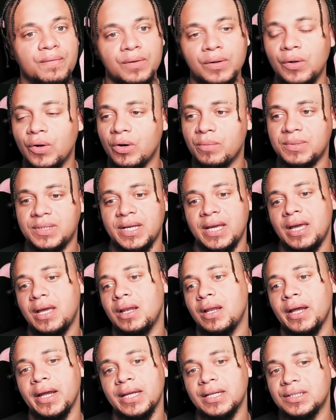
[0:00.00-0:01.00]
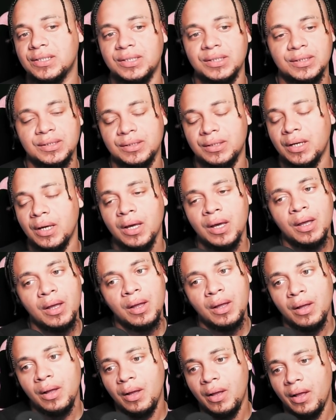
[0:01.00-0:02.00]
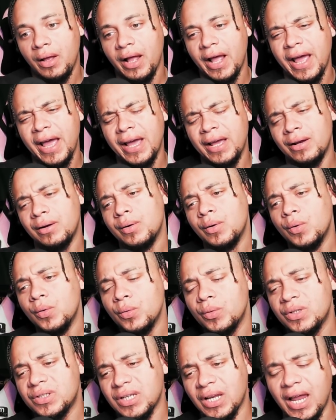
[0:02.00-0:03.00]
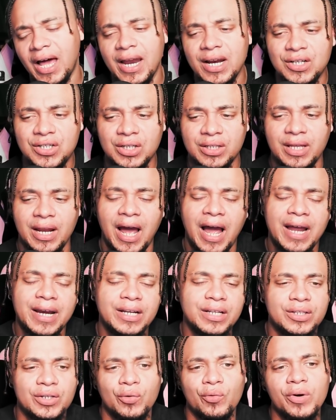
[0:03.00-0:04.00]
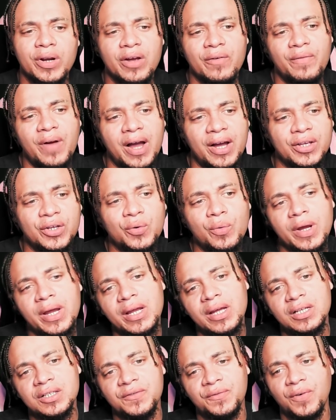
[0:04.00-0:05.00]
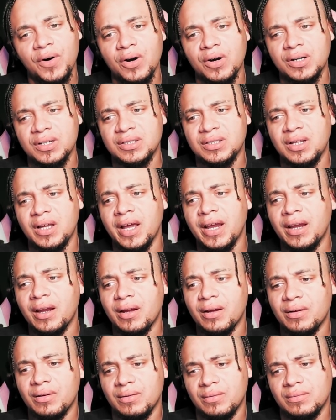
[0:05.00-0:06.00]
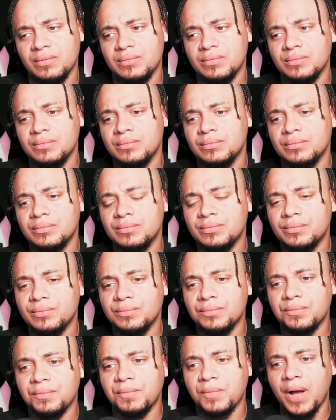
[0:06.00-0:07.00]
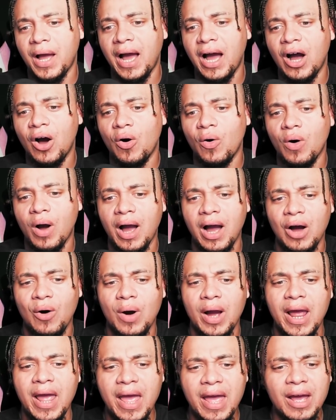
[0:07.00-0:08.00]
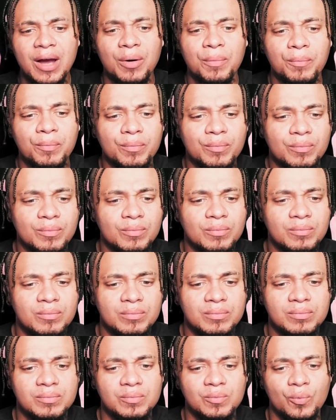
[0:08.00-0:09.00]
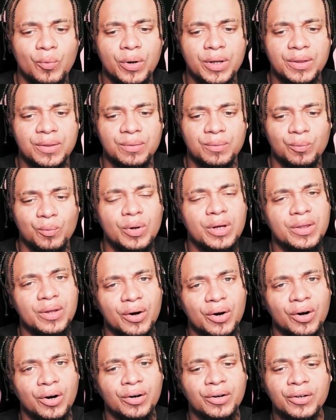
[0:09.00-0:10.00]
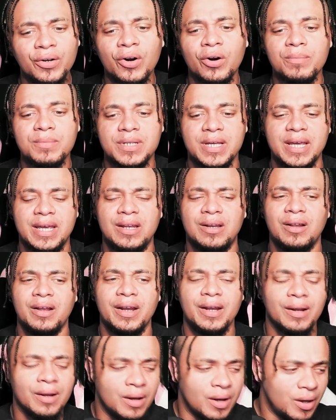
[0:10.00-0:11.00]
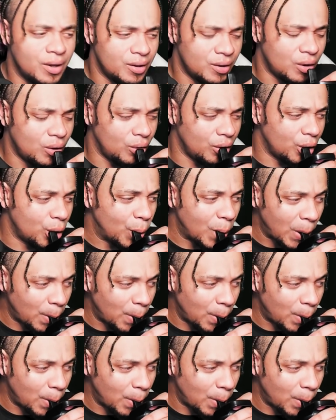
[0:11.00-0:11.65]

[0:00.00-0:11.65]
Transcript: You know what I'm saying? Like, it's just, and there's a lot of shit that I need to reevaluate as far as, like, how I am with her. You know what I'm saying? Like, hold on.